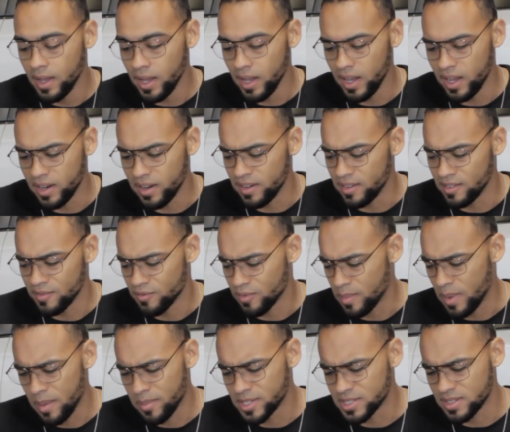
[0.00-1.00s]
And from
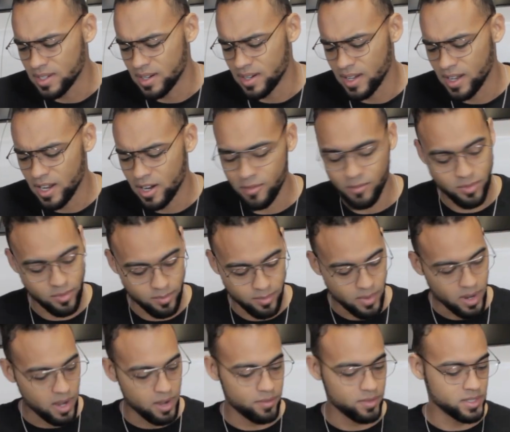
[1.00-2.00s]
Amazon, I got them from
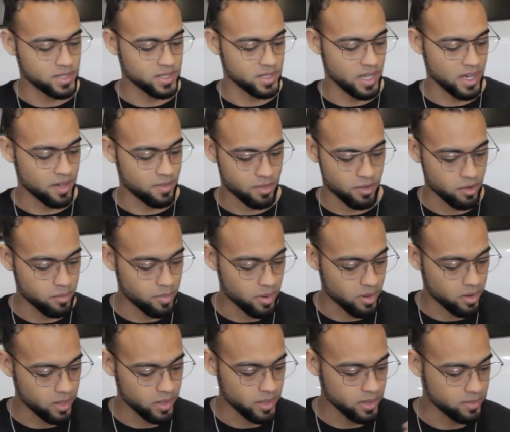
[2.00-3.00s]
obviously like a third
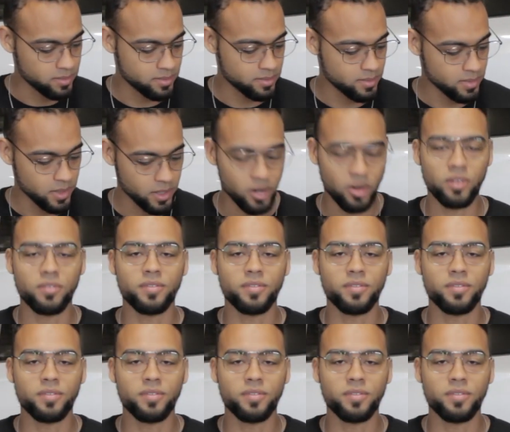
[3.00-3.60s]
party, you know,